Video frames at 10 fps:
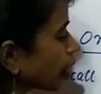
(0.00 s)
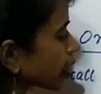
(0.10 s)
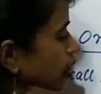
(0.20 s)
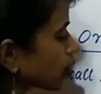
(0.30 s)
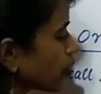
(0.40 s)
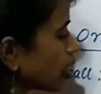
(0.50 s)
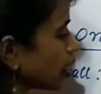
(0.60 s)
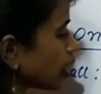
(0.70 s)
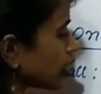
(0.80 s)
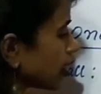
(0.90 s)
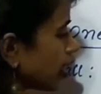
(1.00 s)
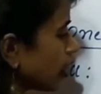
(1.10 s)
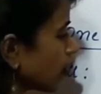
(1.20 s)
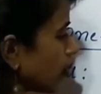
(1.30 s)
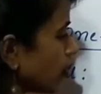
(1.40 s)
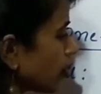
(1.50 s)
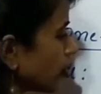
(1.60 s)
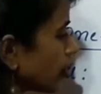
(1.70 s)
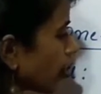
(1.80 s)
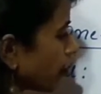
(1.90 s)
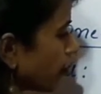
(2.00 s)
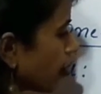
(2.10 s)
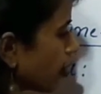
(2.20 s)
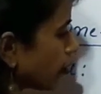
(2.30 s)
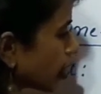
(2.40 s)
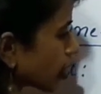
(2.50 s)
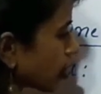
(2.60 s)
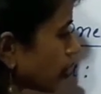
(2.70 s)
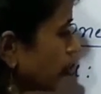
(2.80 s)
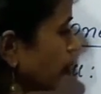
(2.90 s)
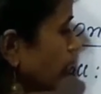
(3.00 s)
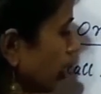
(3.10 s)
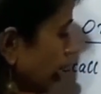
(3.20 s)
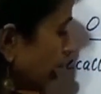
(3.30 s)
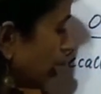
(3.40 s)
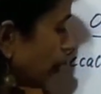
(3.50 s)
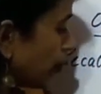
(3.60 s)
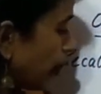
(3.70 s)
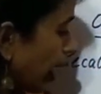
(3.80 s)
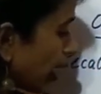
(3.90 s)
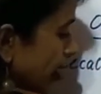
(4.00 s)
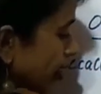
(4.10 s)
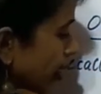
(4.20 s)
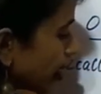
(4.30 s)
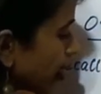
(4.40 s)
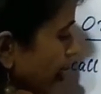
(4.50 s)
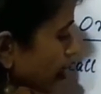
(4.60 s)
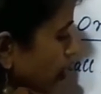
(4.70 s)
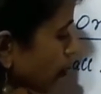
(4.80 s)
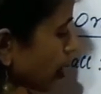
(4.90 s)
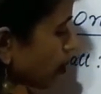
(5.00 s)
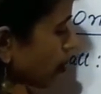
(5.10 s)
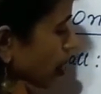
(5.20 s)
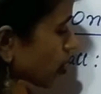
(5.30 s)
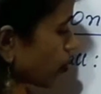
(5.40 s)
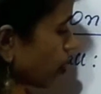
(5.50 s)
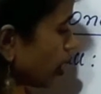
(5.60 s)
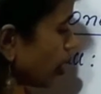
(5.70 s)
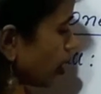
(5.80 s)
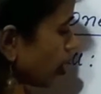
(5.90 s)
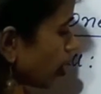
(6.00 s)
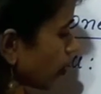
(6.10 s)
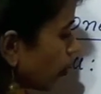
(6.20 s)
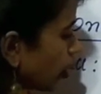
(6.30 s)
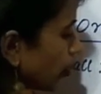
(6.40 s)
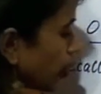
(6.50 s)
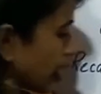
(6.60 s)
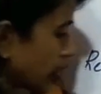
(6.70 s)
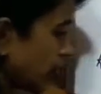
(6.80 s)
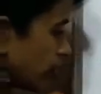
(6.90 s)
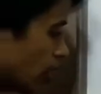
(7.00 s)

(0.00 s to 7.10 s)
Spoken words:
x1 is equal to f of x2, it implies x1 must be equal to x2.